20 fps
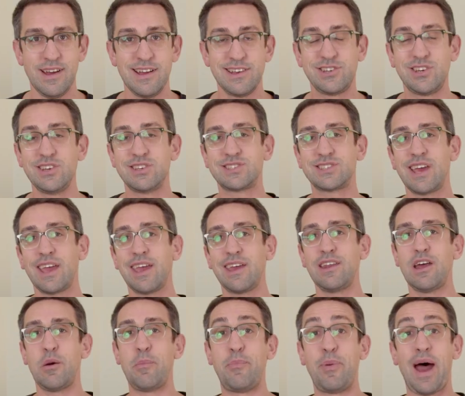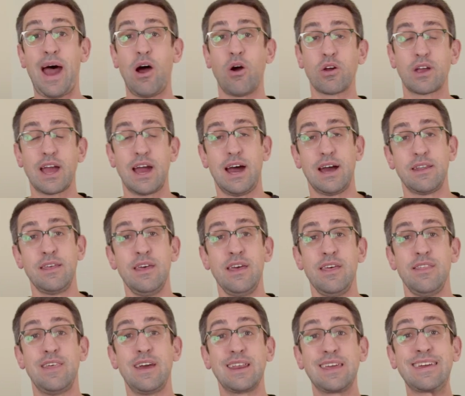She's saying about God
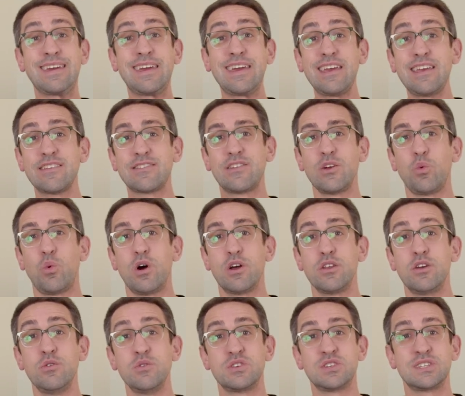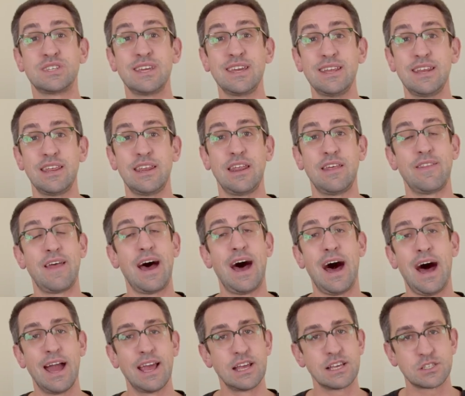that he's the one who's seated in the
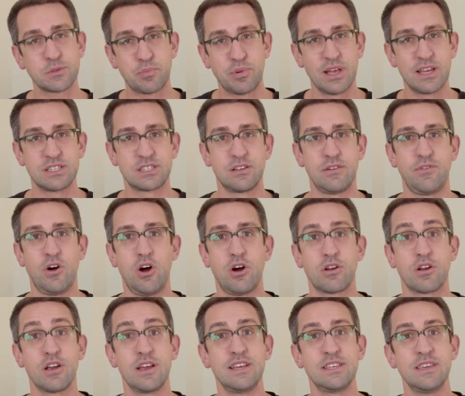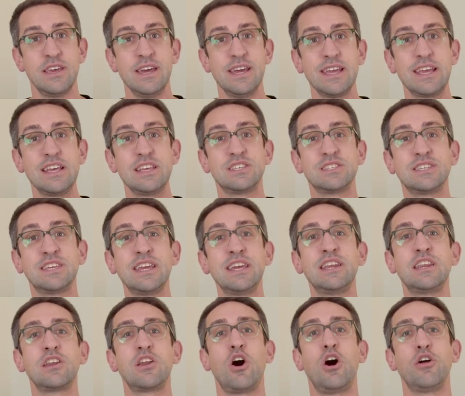highest place of honor. He's
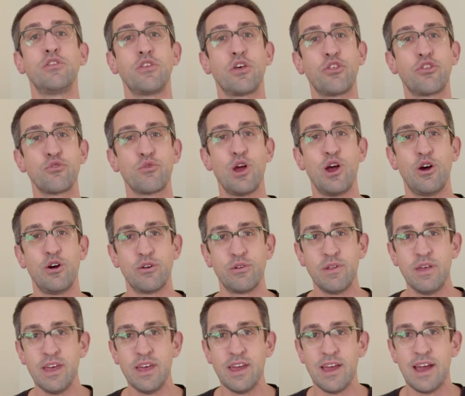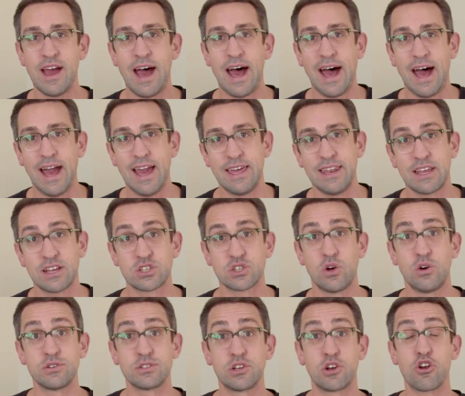seated on the throne, high and
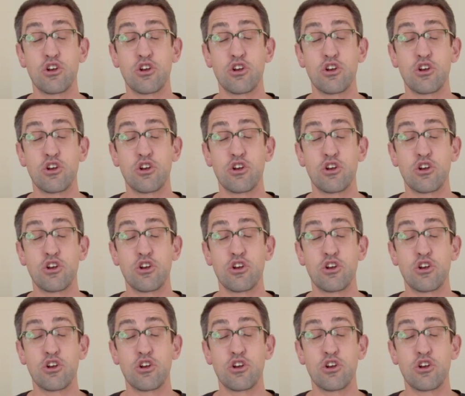exalted.